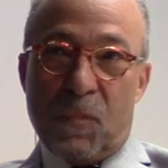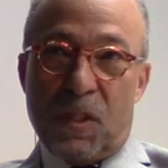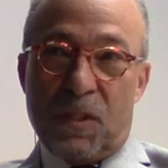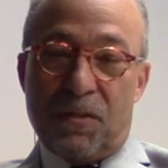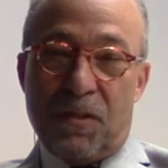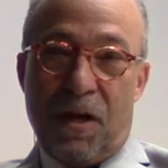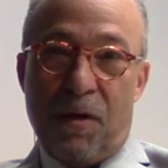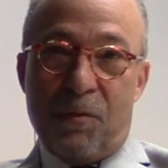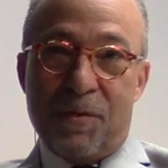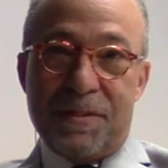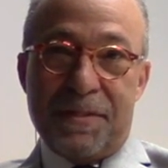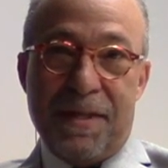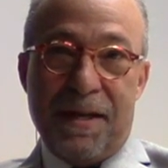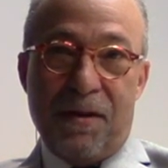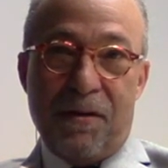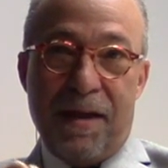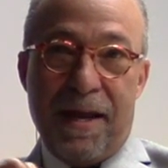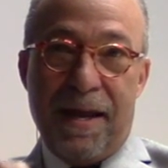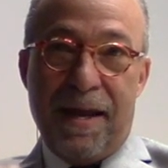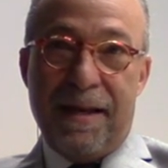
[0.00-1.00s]
I was
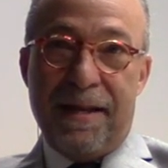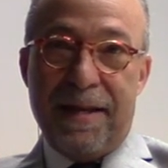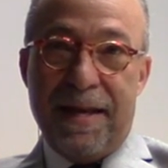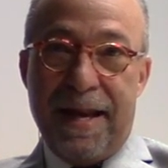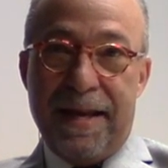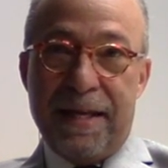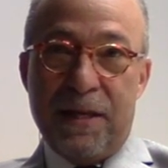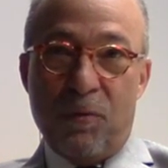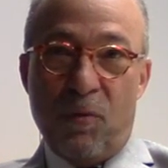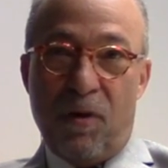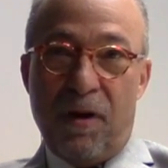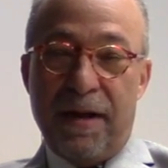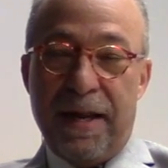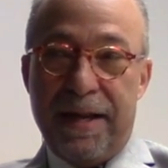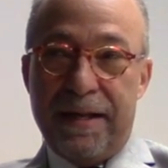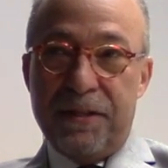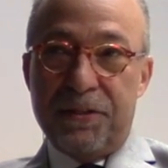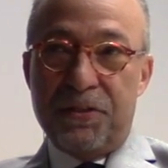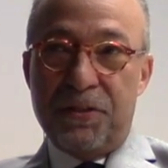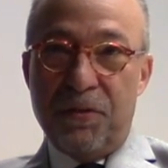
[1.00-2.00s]
there 80, 81,
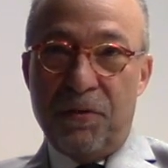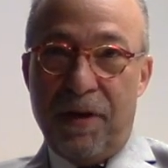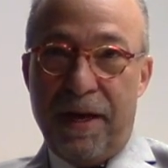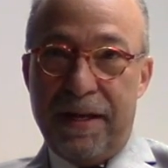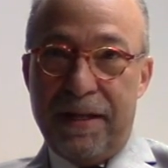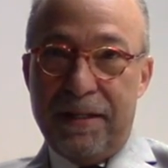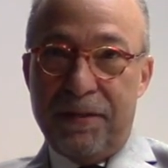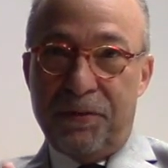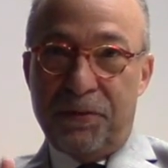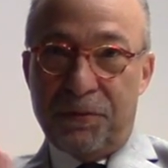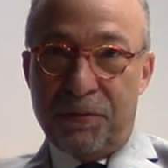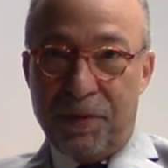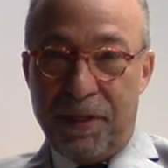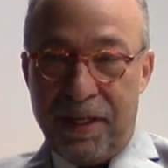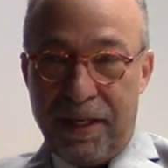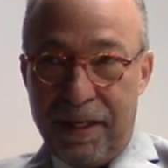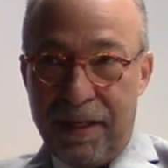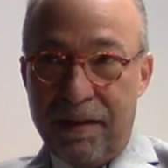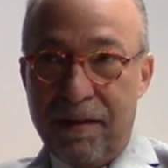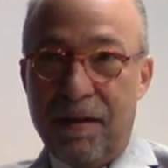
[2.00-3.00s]
82,
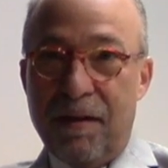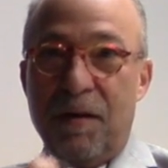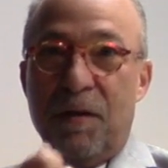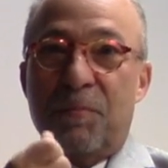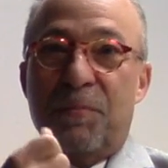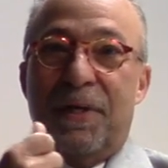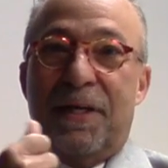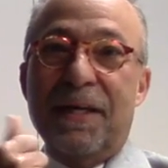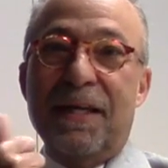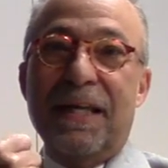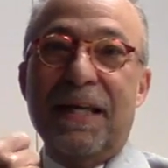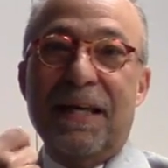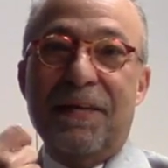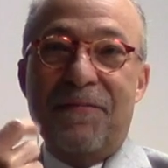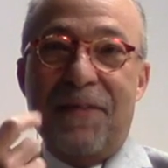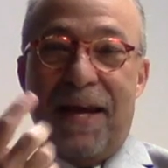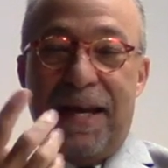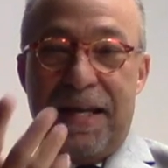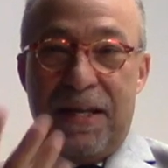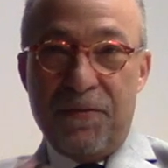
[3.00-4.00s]
83. Beginning
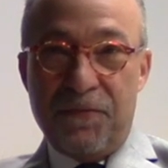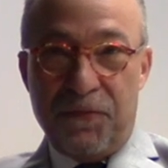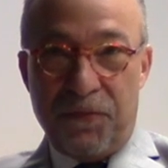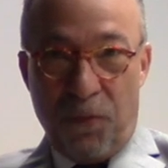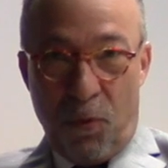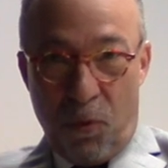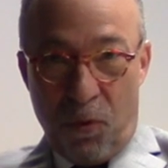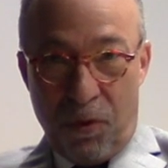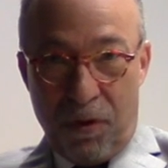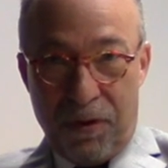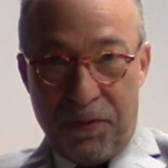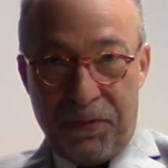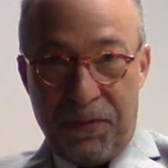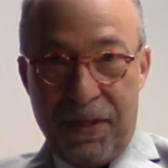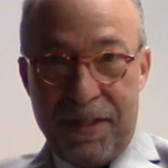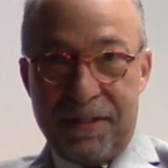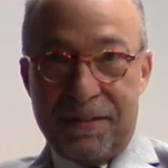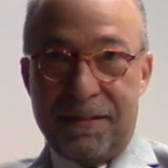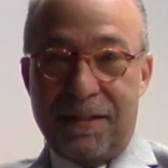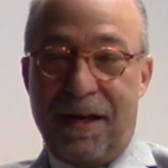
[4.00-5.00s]
of 84,
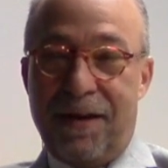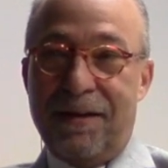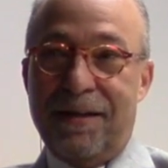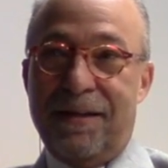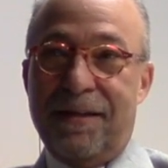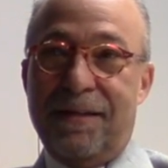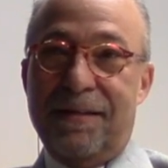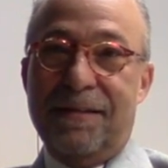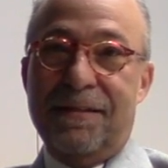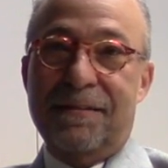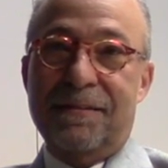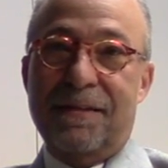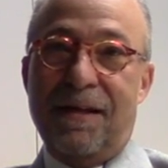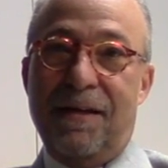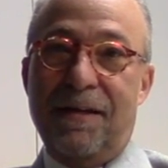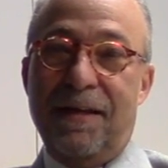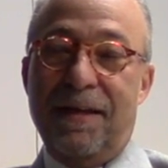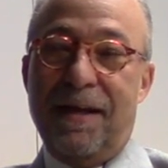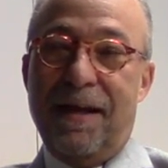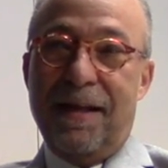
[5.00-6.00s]
things
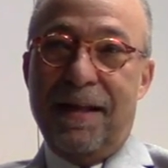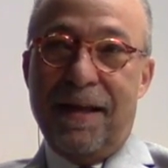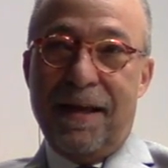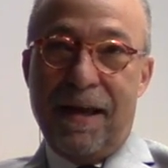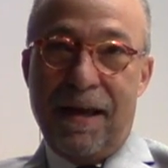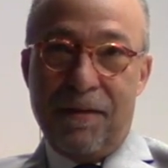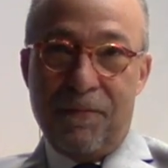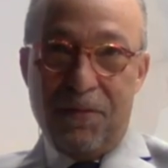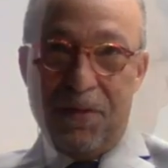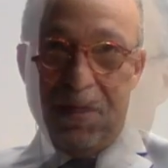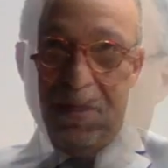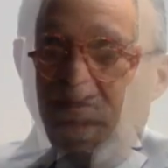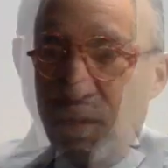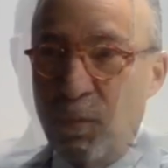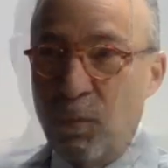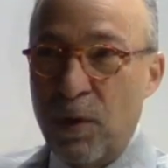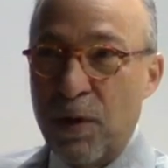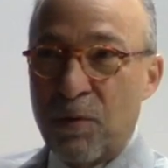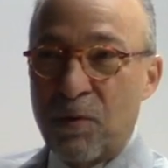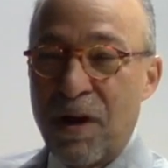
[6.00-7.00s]
started getting heavy.
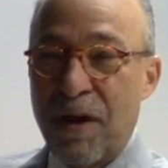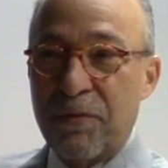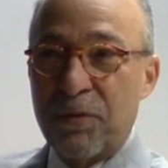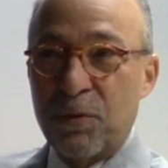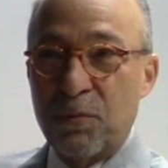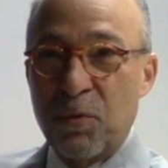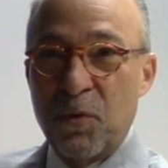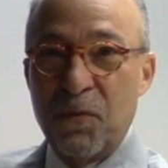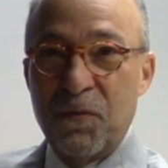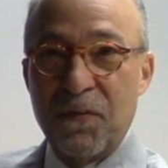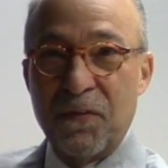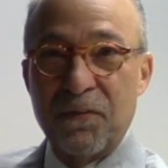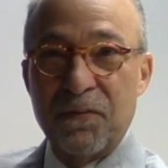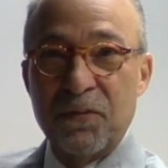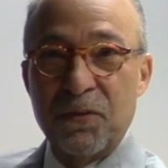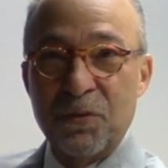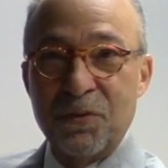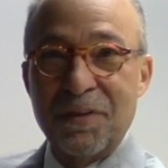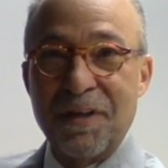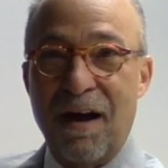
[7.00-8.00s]
We were on the roof
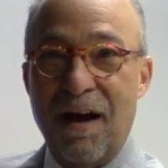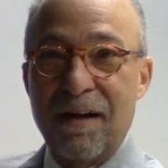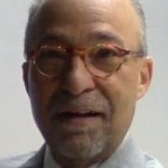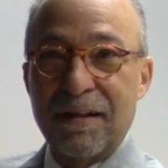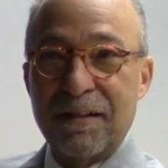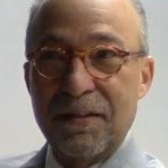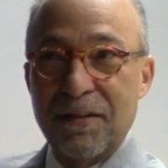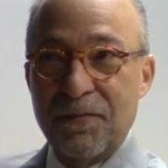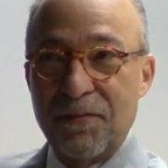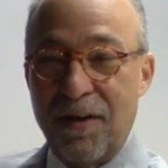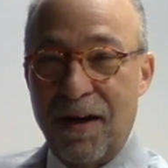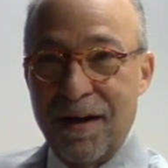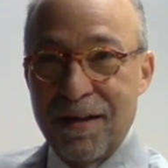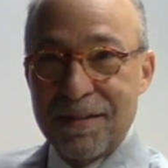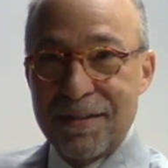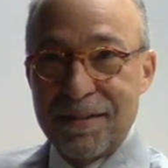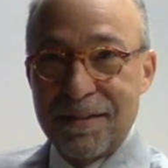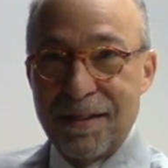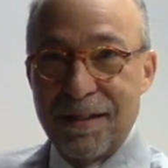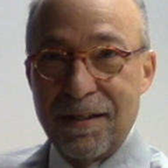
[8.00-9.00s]
of Guru Nanak
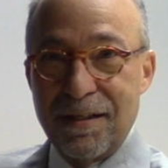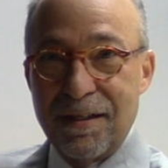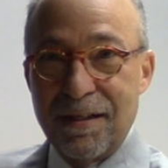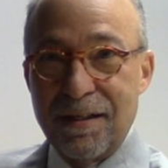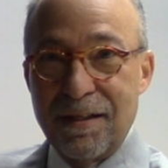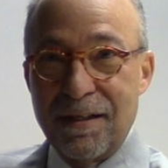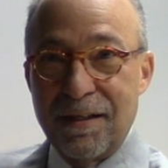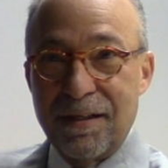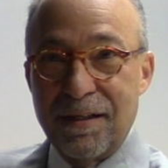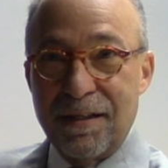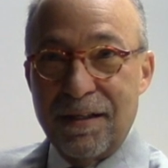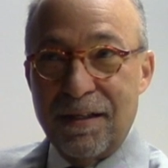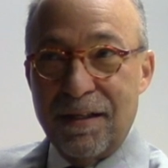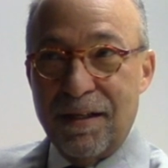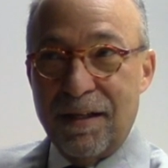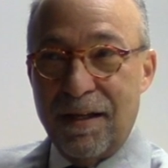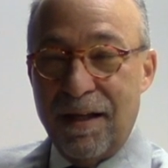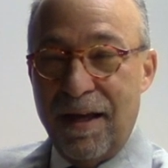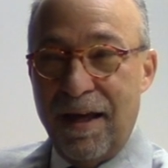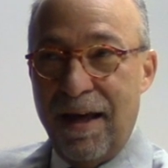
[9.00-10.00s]
Nivas,
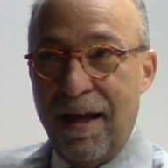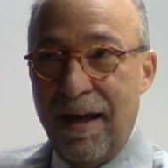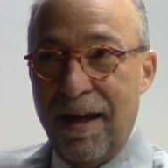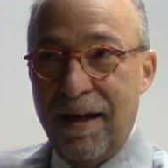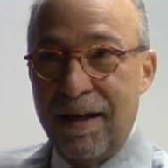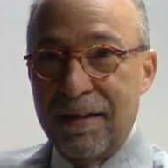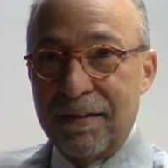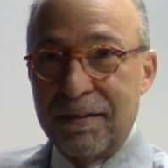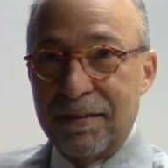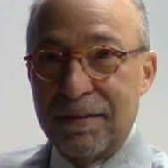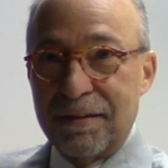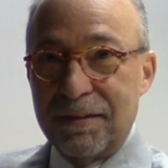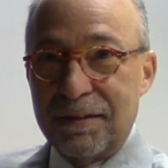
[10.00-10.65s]
and